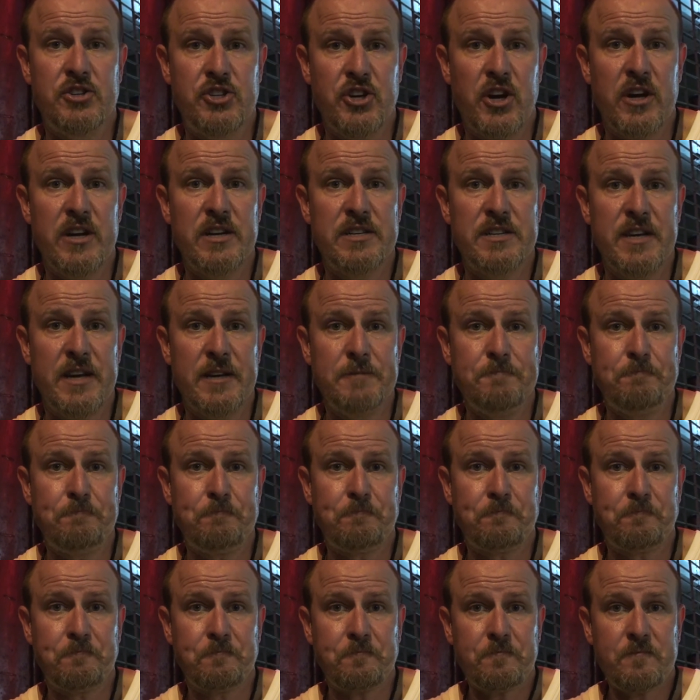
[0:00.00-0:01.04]
Chinatown
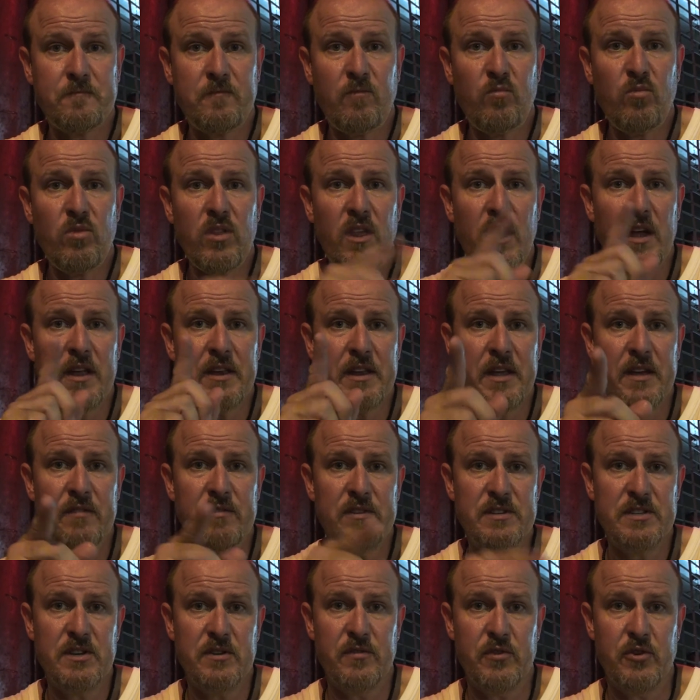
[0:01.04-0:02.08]
and give
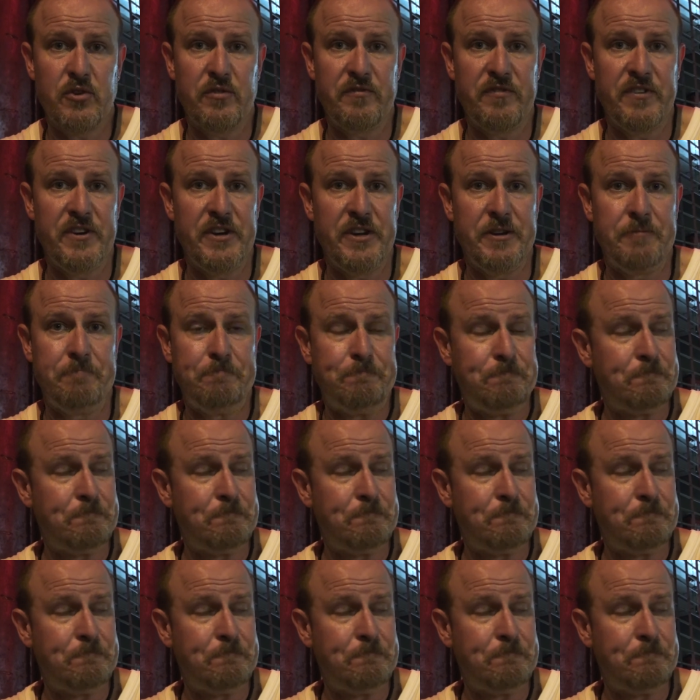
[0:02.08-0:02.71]
yourself a good feed.